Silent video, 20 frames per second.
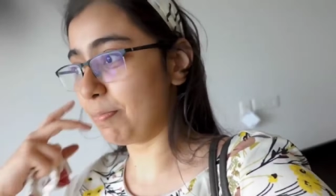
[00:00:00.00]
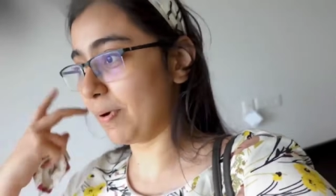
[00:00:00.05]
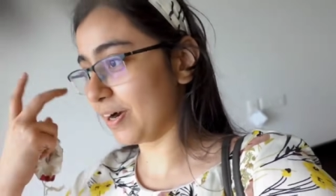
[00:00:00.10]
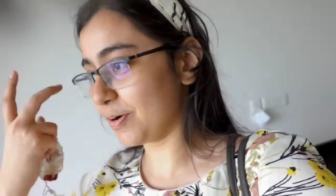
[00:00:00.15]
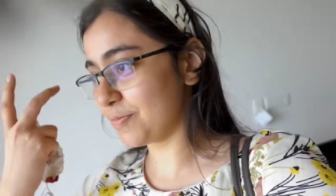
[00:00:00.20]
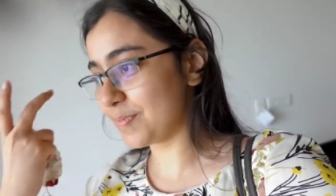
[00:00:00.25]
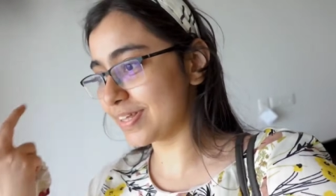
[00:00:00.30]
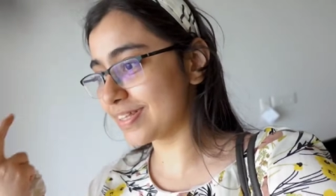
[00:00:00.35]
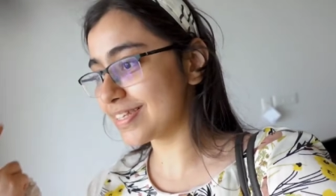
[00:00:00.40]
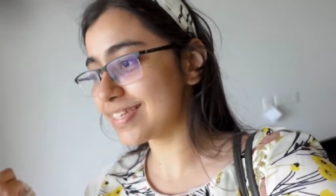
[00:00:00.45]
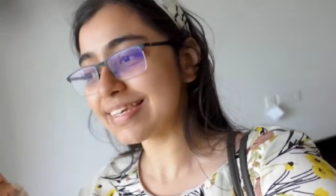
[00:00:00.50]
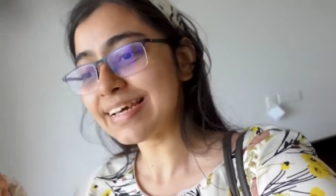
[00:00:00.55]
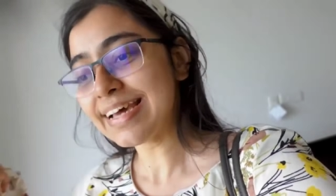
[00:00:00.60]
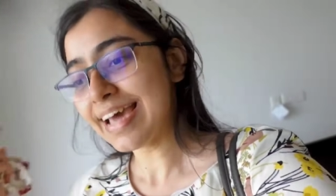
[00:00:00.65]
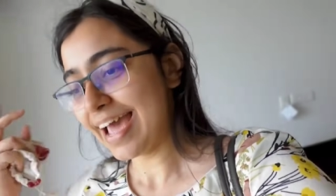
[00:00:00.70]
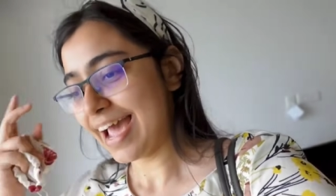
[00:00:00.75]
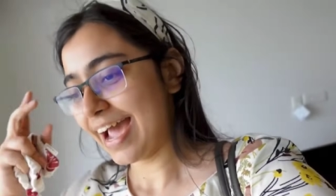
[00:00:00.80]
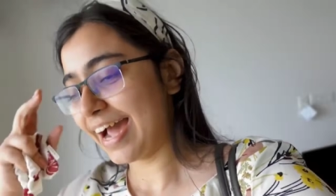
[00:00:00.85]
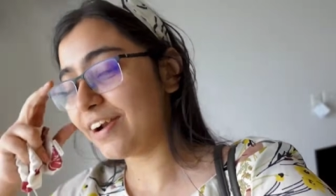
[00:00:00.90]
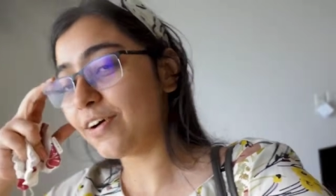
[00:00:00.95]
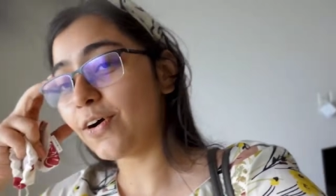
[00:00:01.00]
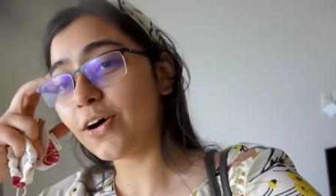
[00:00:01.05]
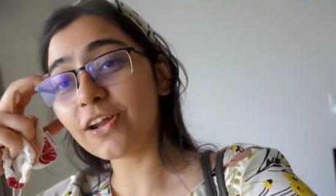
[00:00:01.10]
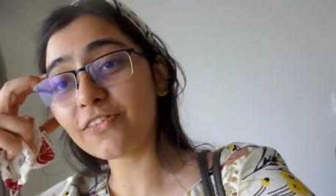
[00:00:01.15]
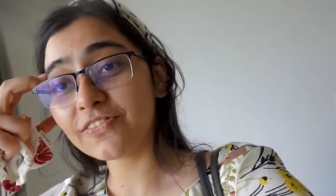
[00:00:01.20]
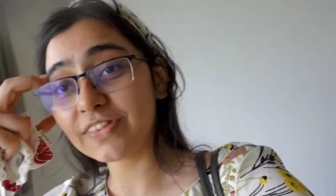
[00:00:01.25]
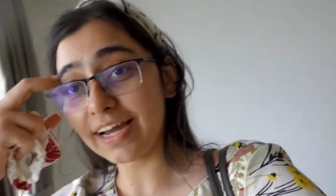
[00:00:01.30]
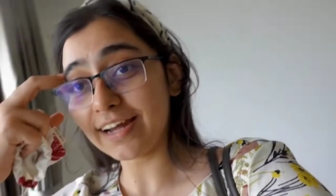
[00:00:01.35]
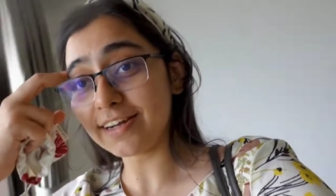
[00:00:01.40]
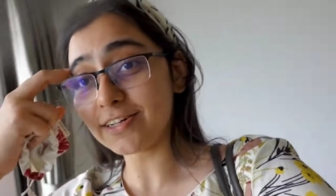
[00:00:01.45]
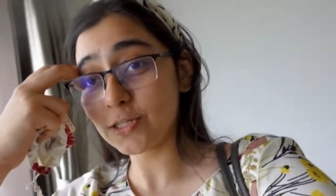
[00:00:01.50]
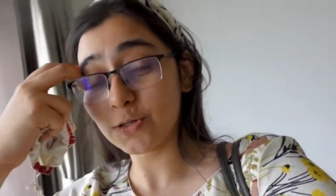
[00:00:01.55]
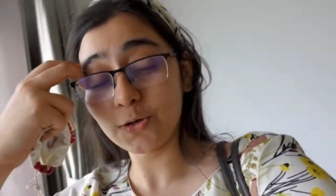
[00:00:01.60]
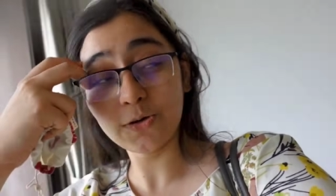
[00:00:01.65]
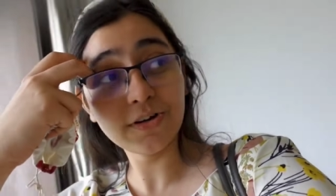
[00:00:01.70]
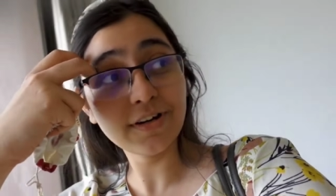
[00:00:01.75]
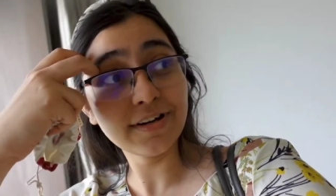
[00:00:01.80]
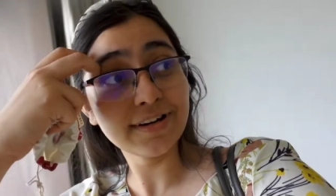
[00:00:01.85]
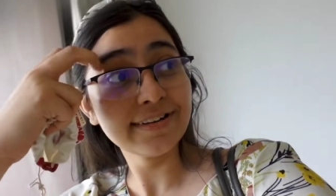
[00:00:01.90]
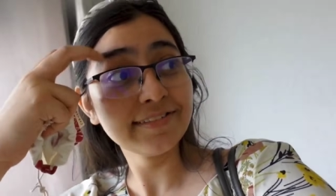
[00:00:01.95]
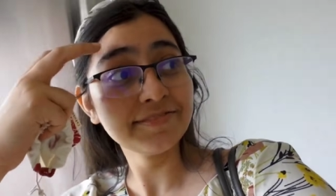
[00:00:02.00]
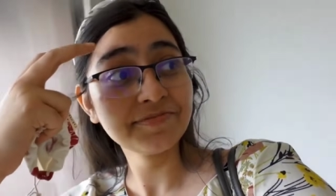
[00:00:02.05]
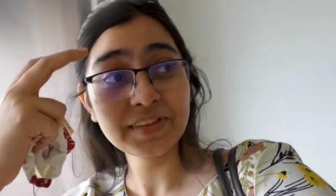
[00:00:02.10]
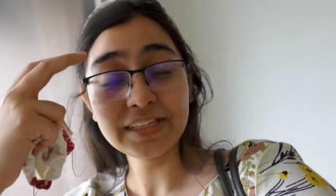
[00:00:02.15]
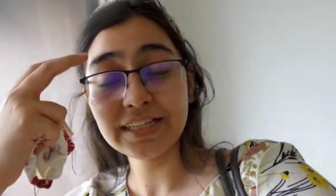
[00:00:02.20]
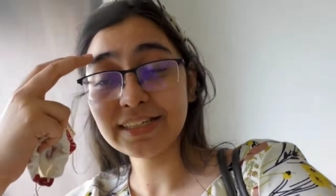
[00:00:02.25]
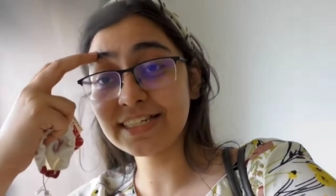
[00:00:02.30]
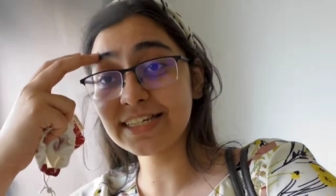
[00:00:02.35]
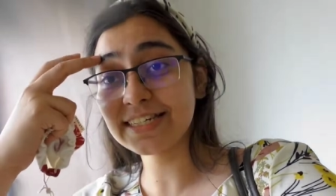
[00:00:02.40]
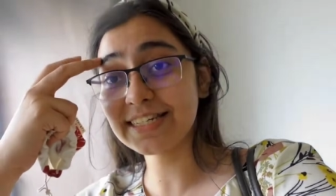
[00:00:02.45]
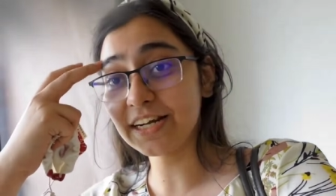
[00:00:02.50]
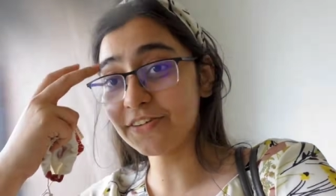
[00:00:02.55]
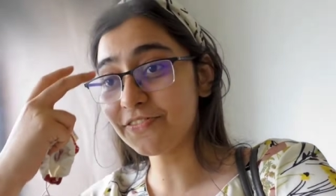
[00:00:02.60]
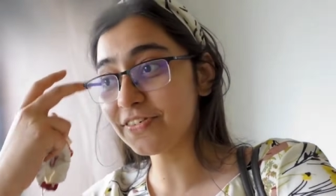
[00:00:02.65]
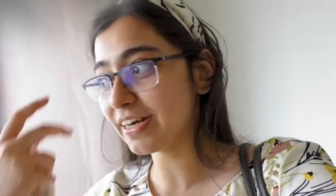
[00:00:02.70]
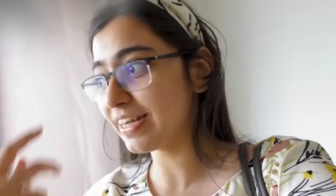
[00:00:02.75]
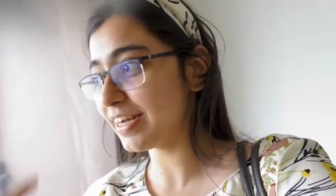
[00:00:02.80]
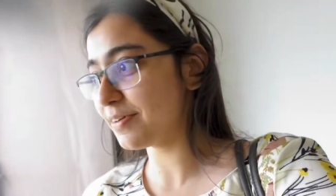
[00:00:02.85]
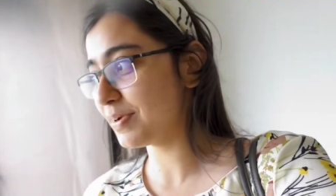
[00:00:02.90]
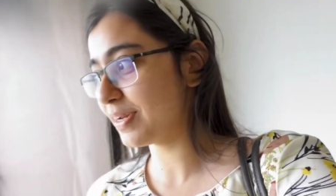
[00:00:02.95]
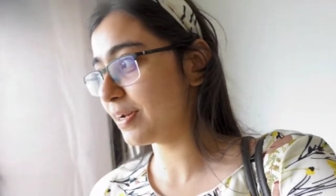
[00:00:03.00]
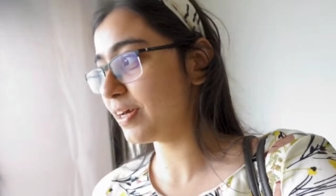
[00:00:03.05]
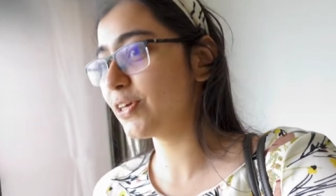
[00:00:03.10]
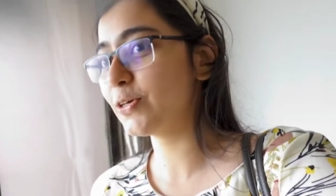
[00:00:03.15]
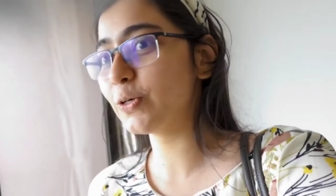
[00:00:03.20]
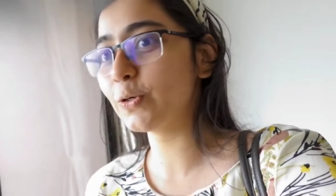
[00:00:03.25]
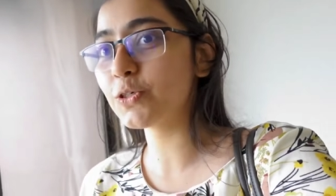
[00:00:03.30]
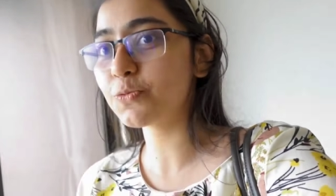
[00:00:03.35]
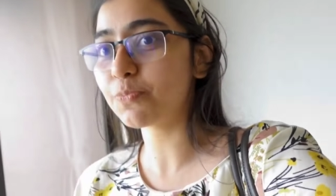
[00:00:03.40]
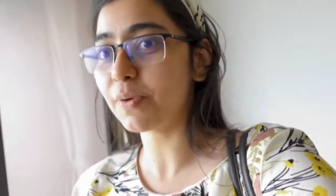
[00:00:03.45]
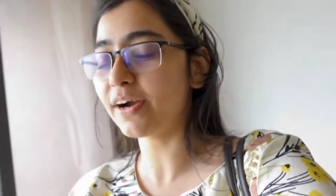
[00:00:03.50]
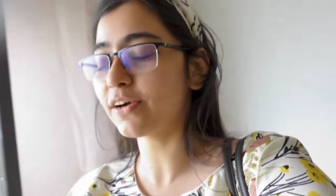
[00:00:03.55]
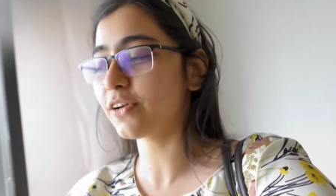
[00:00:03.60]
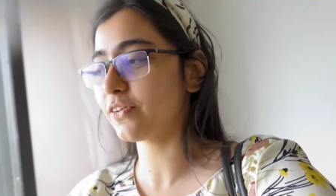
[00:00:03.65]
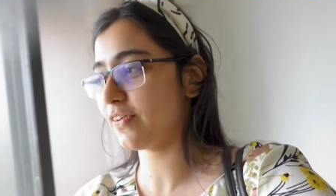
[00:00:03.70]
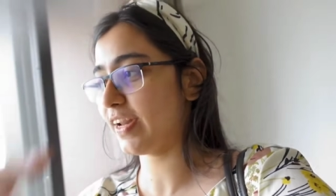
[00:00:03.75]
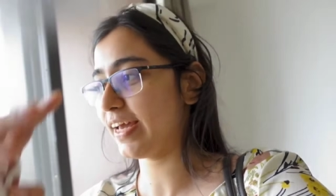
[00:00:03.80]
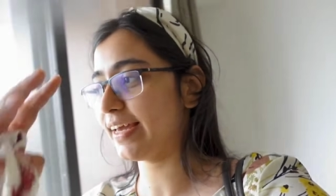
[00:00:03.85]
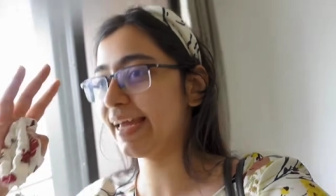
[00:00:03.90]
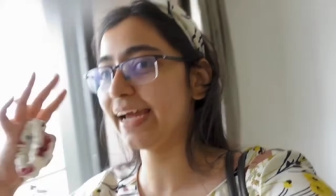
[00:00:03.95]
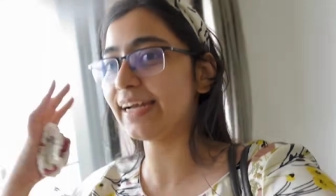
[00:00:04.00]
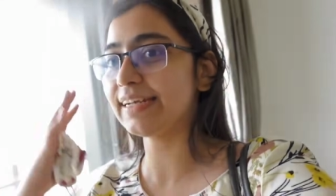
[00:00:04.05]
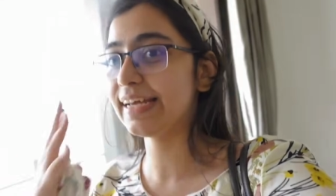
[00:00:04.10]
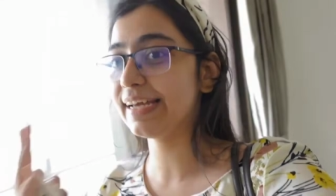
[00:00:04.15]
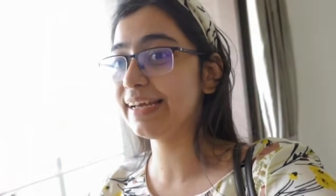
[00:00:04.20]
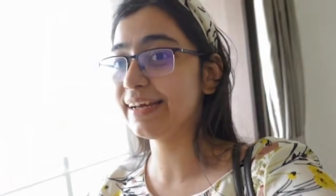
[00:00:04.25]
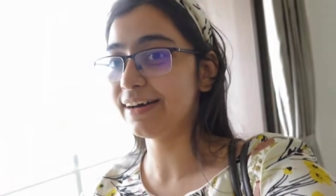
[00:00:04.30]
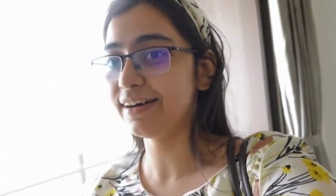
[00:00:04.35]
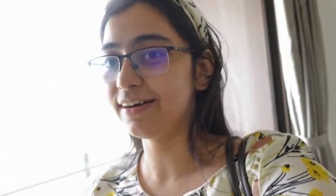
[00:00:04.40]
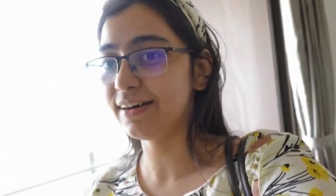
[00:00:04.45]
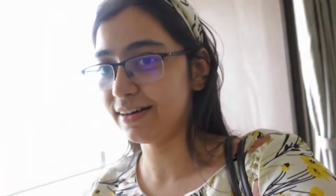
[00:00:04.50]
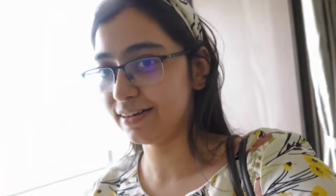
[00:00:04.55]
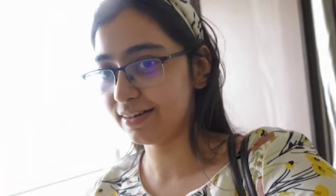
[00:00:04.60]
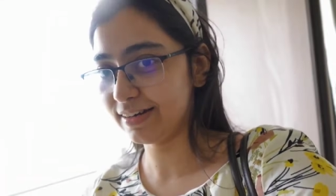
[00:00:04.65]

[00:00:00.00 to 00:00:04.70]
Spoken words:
apartments and all of that. So she's definitely been a huge part of like getting a